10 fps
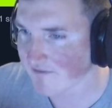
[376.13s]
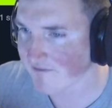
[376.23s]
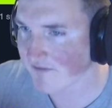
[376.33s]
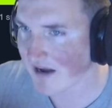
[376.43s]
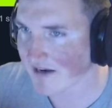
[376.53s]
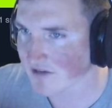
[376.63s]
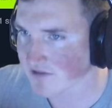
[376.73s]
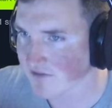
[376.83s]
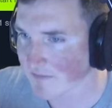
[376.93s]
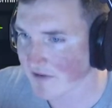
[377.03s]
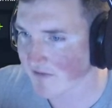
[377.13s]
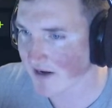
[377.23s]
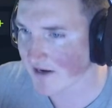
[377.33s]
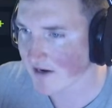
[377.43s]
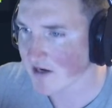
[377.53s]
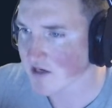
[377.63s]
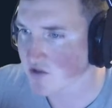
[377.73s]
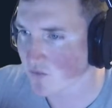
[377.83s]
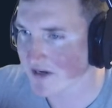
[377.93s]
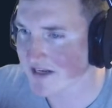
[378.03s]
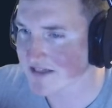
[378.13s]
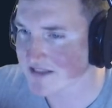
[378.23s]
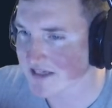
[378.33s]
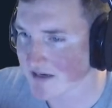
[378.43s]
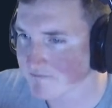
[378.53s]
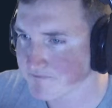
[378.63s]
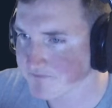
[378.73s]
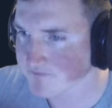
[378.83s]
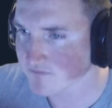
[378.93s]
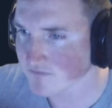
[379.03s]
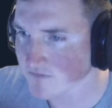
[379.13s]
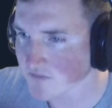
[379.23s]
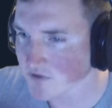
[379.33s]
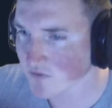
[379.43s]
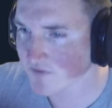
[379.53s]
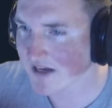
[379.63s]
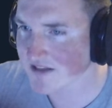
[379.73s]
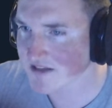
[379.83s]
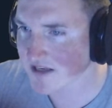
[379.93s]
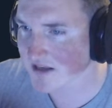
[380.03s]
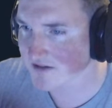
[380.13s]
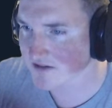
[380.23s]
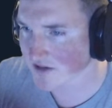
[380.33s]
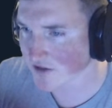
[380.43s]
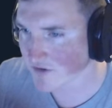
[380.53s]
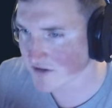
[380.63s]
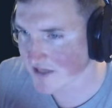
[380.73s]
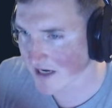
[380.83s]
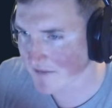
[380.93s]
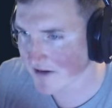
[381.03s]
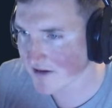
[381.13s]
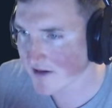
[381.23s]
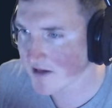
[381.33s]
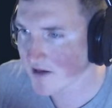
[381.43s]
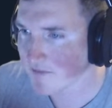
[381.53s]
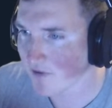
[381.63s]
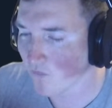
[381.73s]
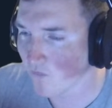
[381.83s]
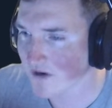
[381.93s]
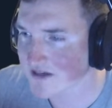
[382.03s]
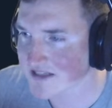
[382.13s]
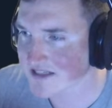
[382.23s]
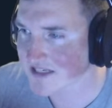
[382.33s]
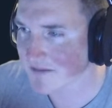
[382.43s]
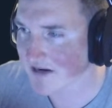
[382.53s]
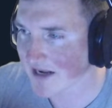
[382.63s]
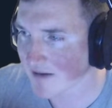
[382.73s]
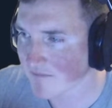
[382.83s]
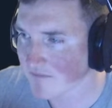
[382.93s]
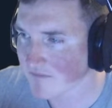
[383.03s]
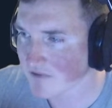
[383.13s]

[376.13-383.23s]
files from it, right? So we need to see, we've got this the union statement, but what is the schema name?